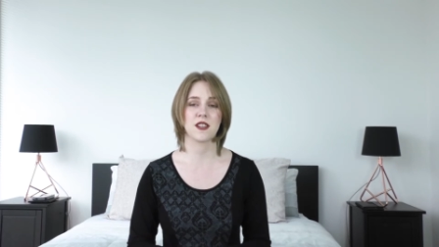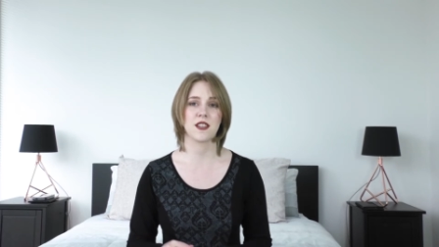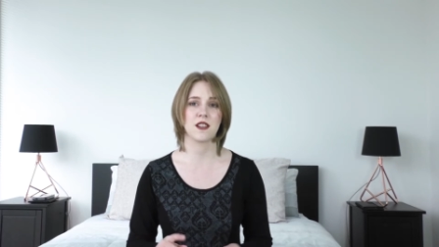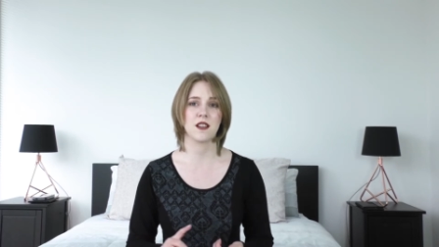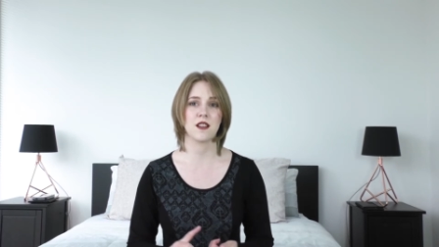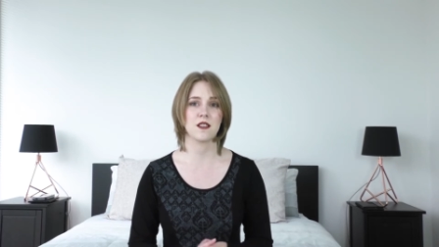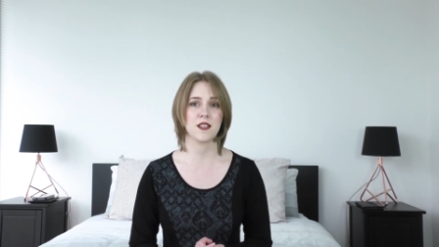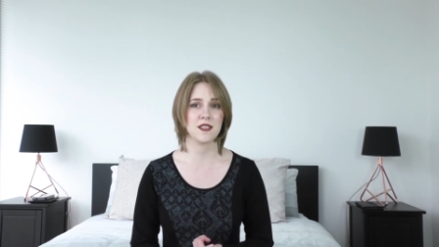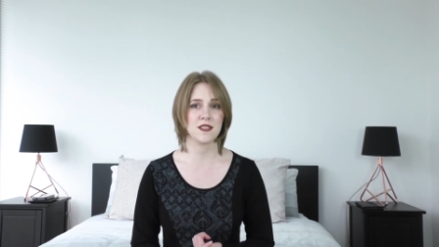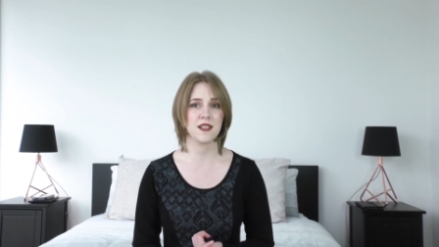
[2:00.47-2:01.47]
in
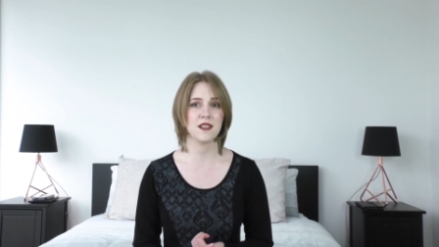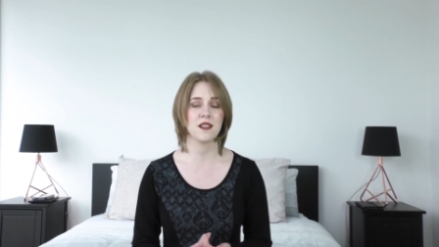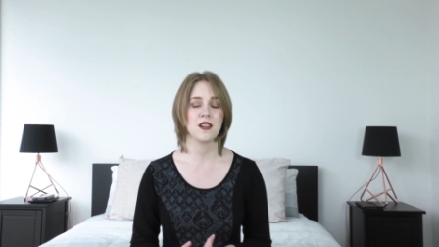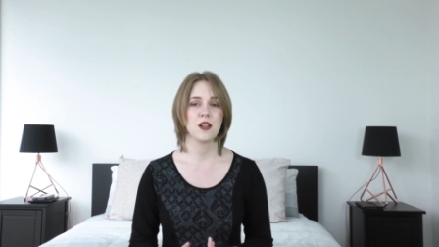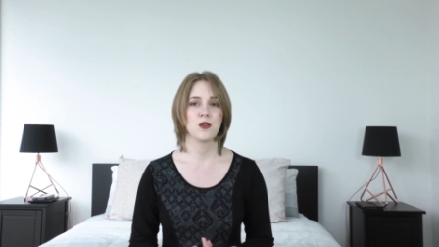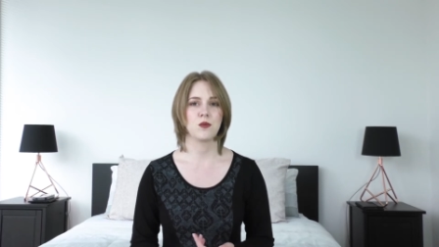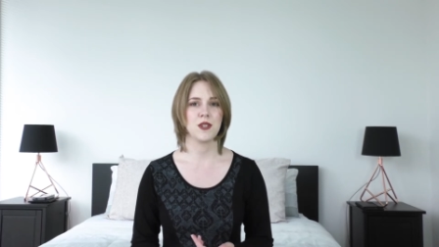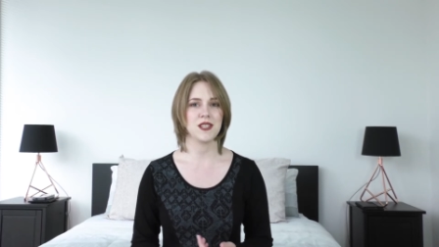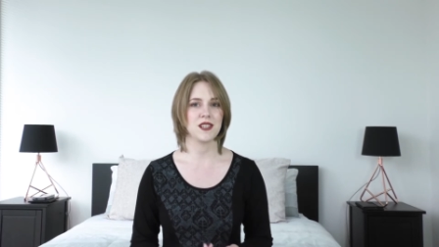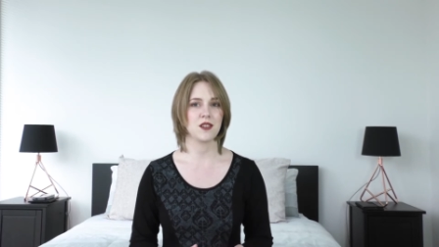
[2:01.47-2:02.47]
listening,
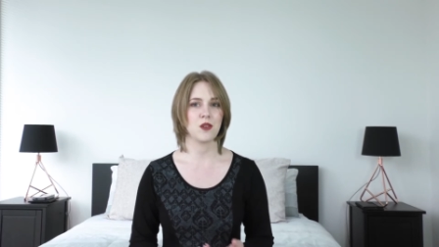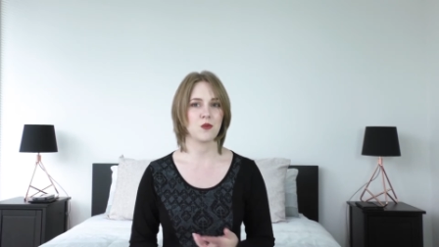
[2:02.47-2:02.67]
reading,